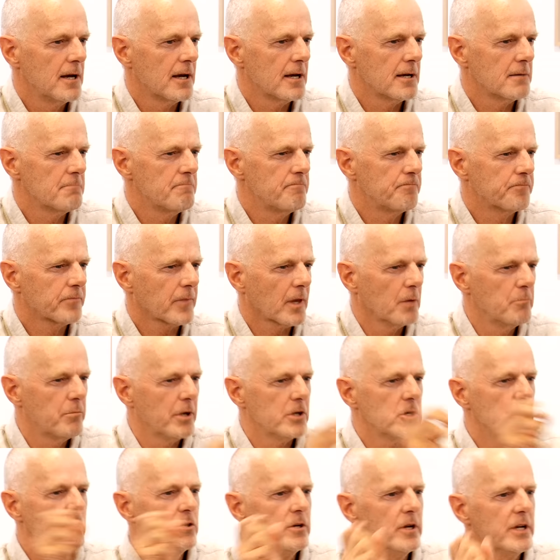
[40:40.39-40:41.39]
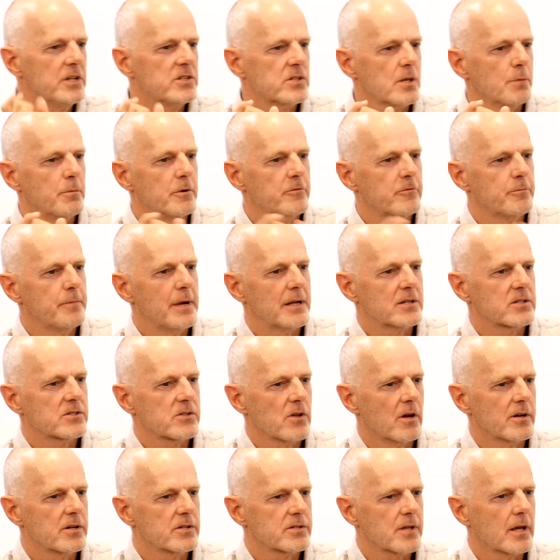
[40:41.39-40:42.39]
Um, but you need someone from
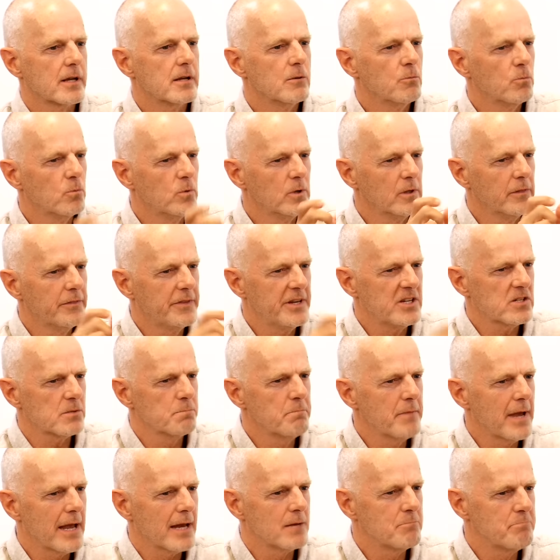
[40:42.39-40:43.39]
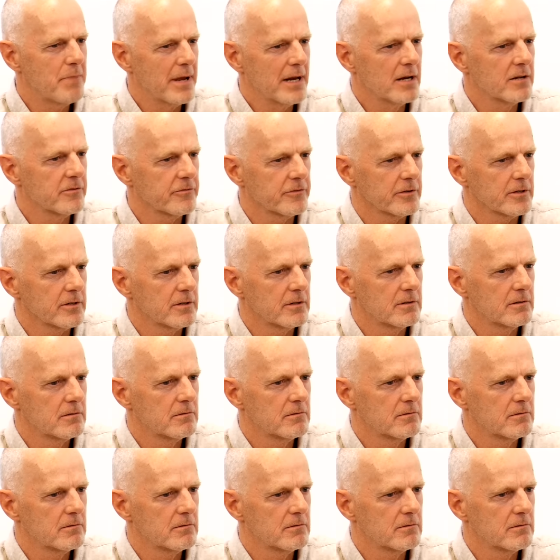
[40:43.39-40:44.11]
outside to say, will this man benefit,